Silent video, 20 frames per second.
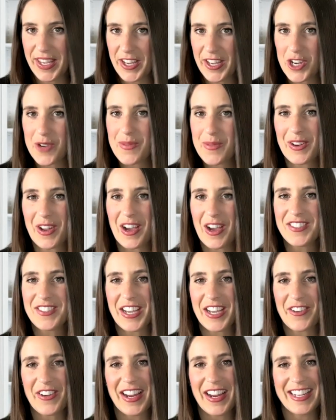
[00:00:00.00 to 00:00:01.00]
hear about
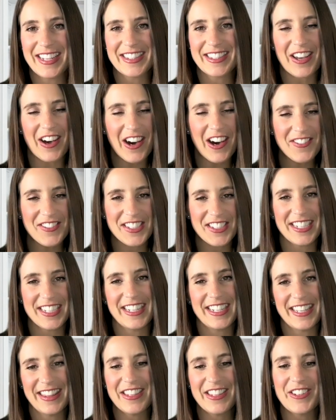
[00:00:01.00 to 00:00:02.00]
offset credits often
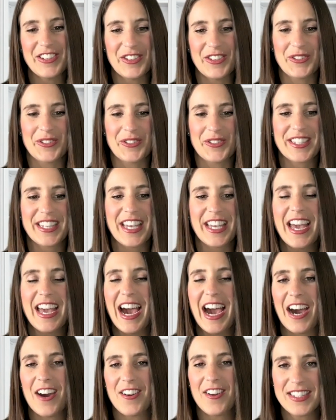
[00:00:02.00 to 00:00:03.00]
in the news,
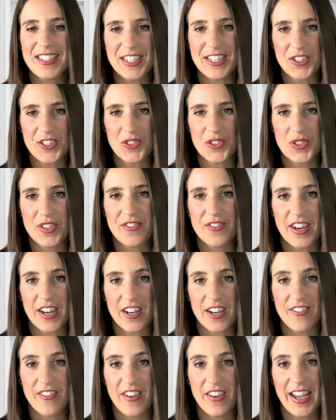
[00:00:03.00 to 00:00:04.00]
how does industry
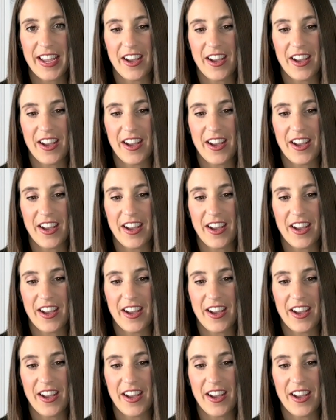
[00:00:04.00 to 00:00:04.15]
verify